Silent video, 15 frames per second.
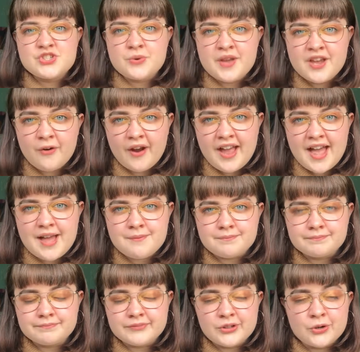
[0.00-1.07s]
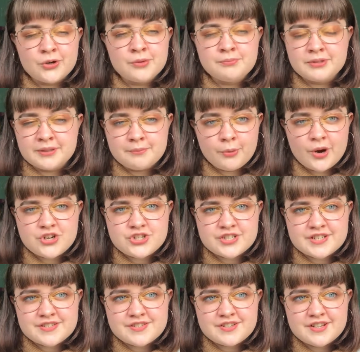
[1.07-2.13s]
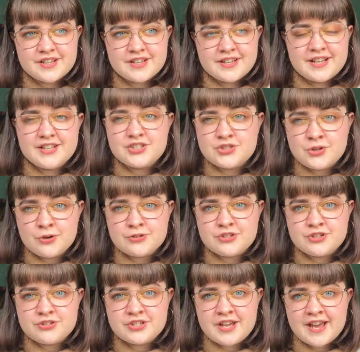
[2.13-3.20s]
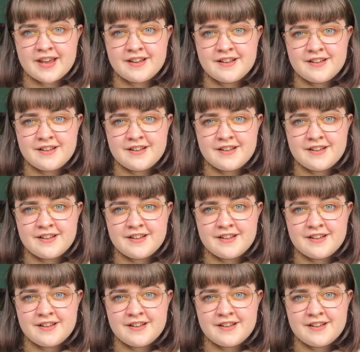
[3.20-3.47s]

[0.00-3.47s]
here I am, your humble impressionist, here to talk to you today